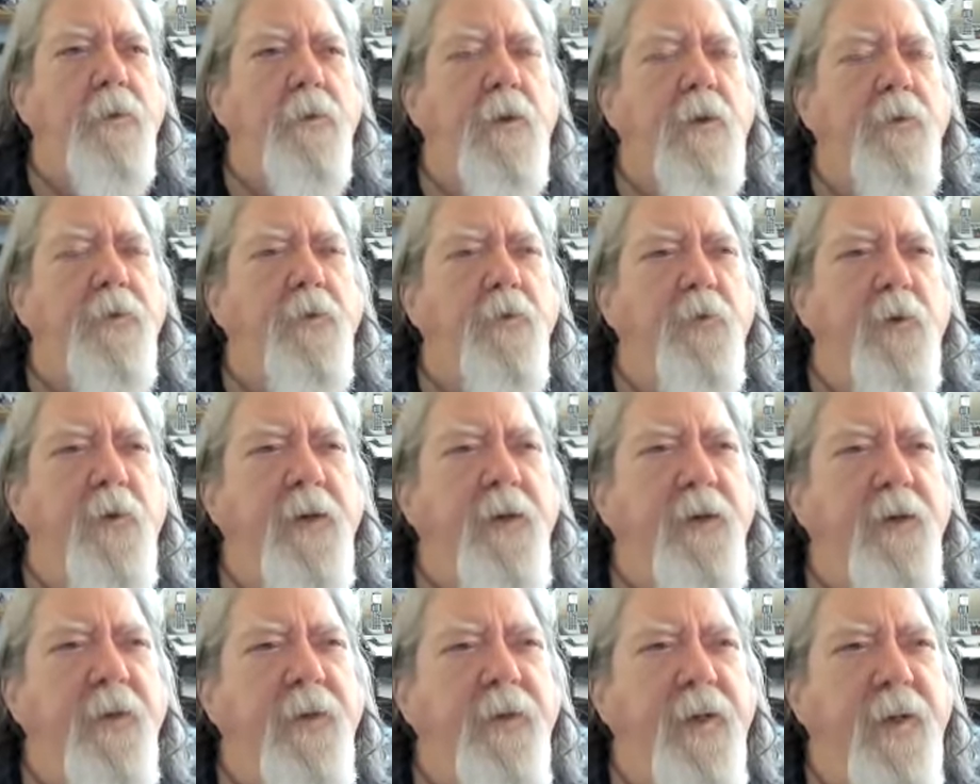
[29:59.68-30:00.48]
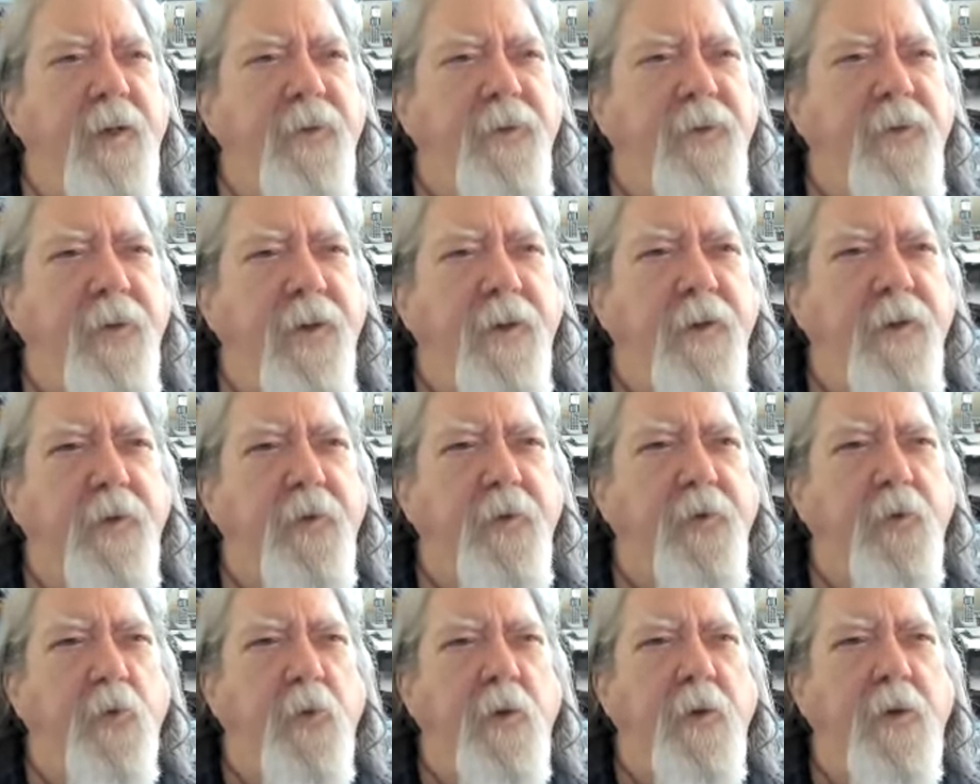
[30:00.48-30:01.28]
I was reading an essay
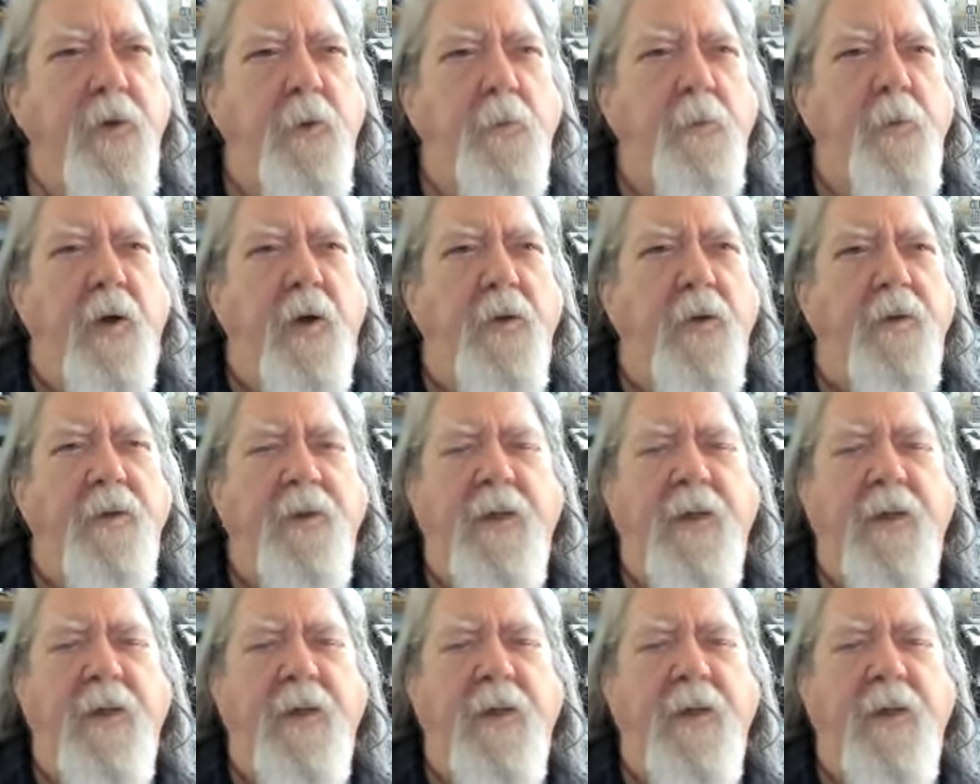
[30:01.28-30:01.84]
this week about